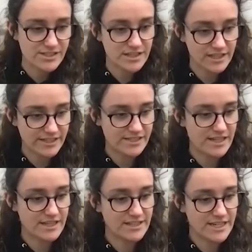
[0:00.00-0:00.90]
and things
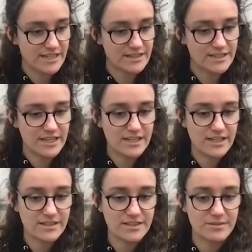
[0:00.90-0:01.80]
like that,
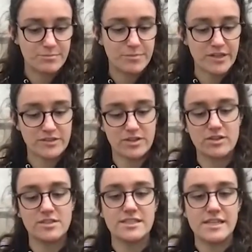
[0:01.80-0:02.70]
both the
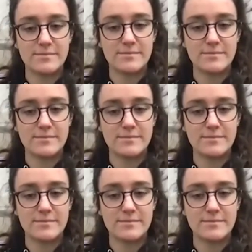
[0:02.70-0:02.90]
concept